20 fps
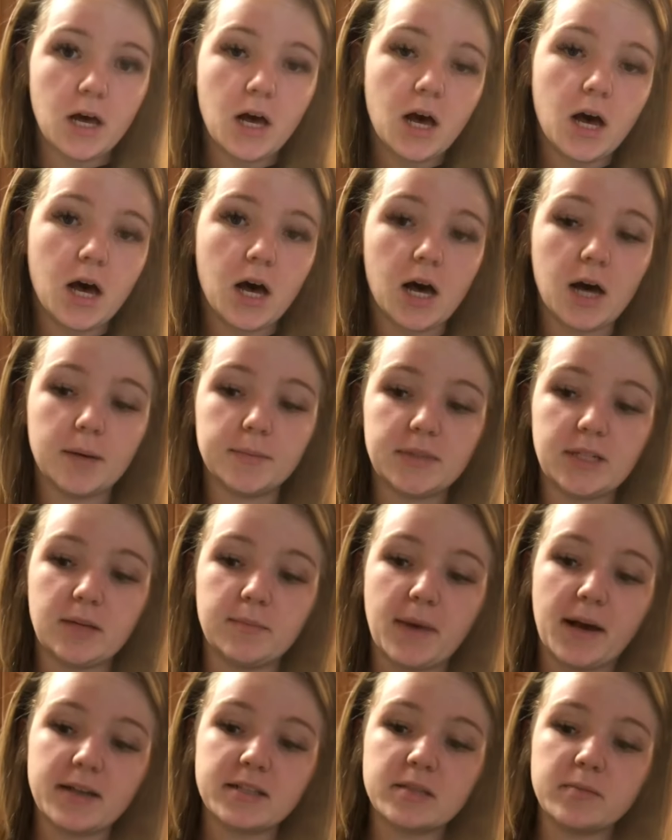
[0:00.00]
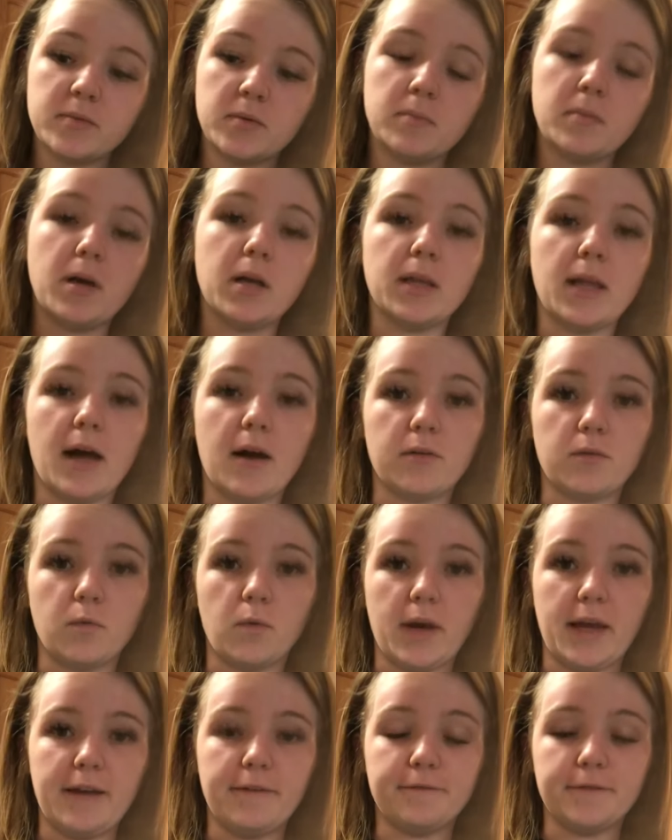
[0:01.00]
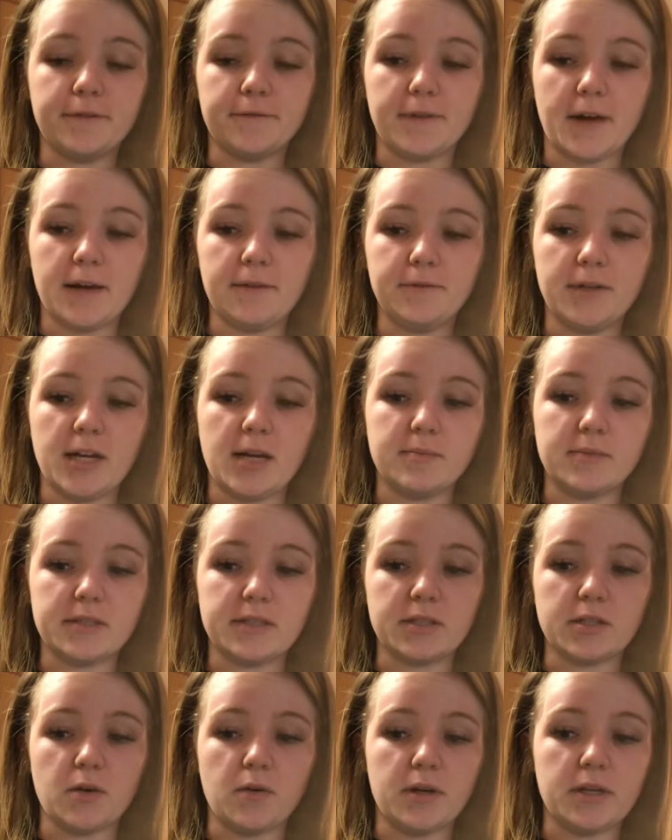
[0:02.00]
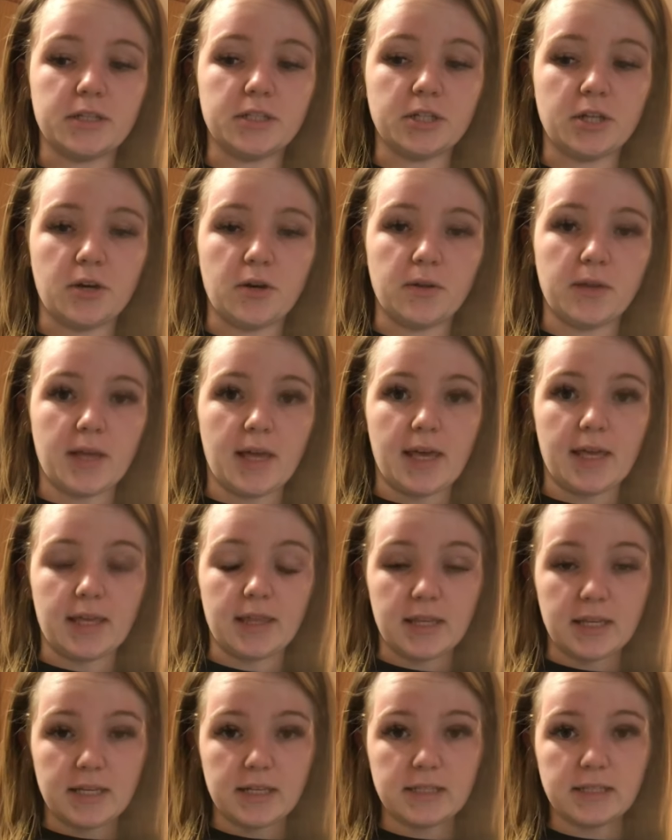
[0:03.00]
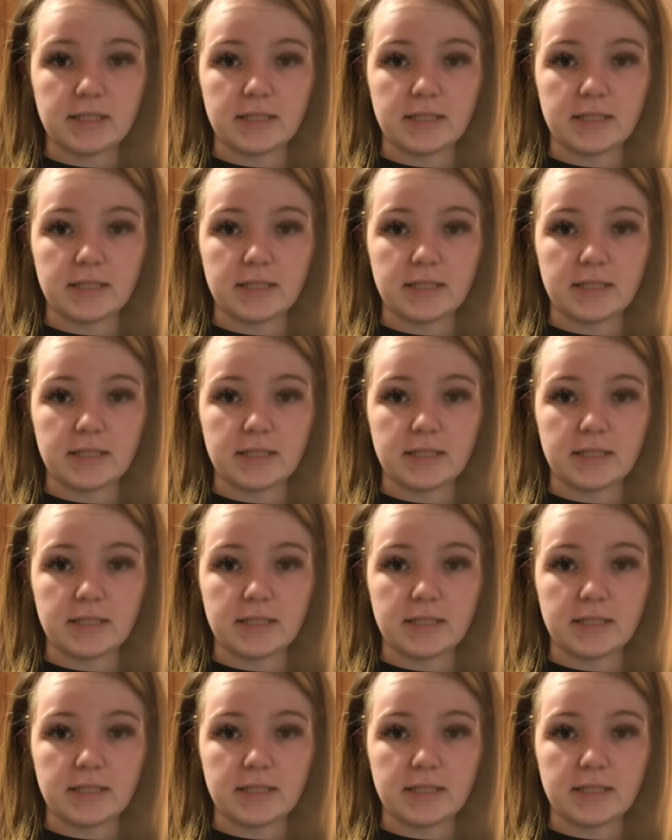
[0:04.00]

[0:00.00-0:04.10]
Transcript: The maximum allowed weight for 5 grams is going to go like this.